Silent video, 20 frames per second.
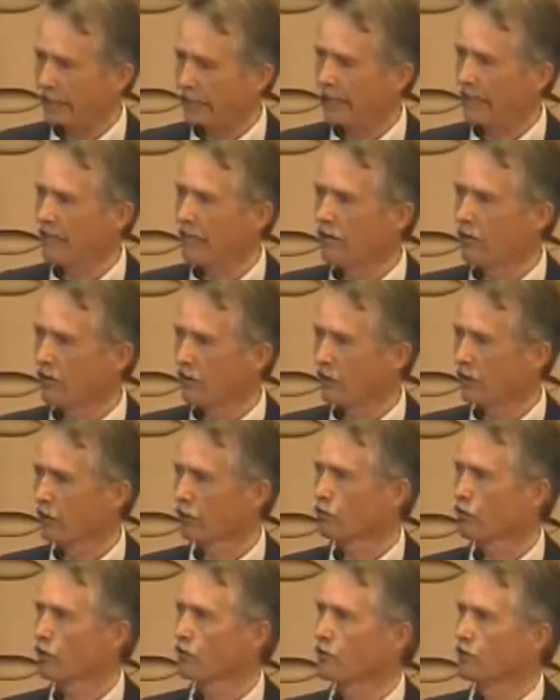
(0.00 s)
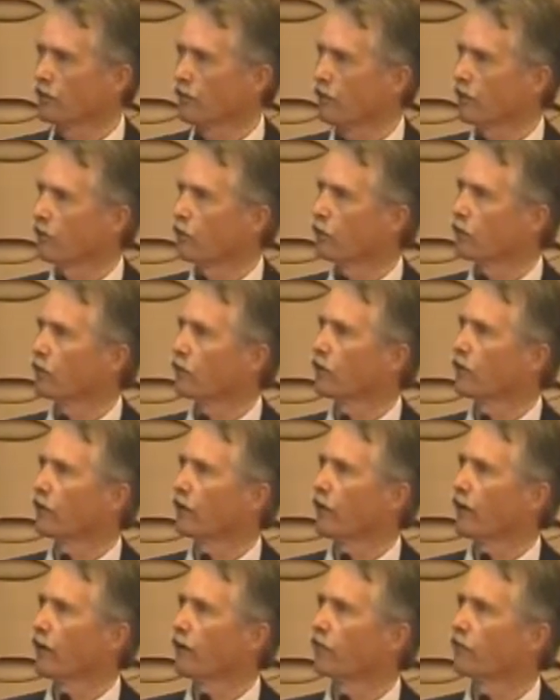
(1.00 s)
and the electricity that we're
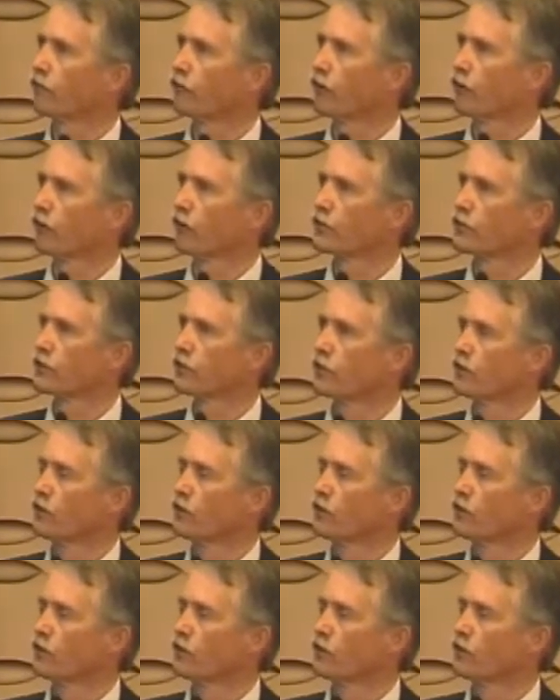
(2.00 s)
looking at first.